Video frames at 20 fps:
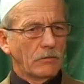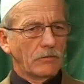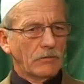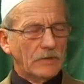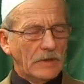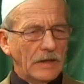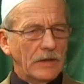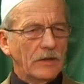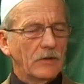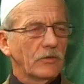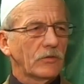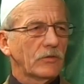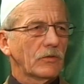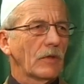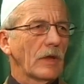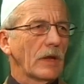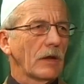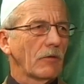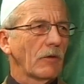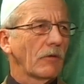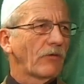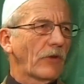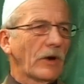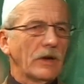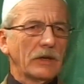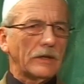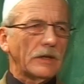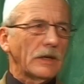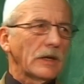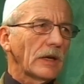kings, they were
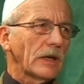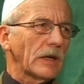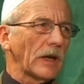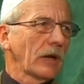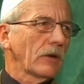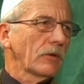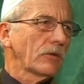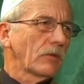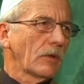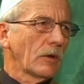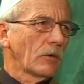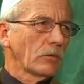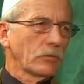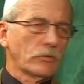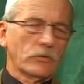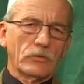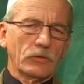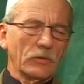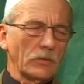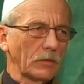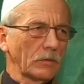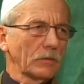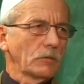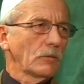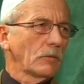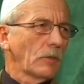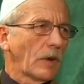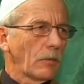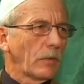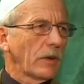fighting against those,
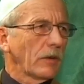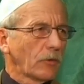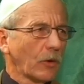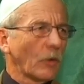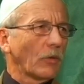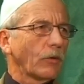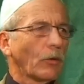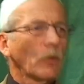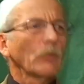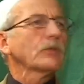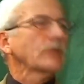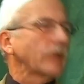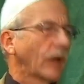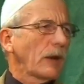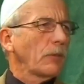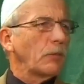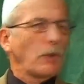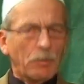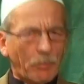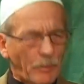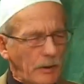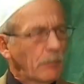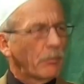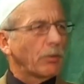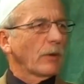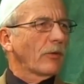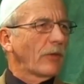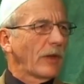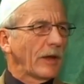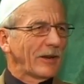I mean, those terrible
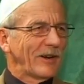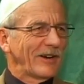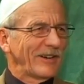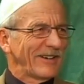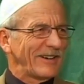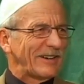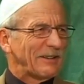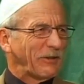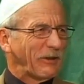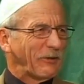people there in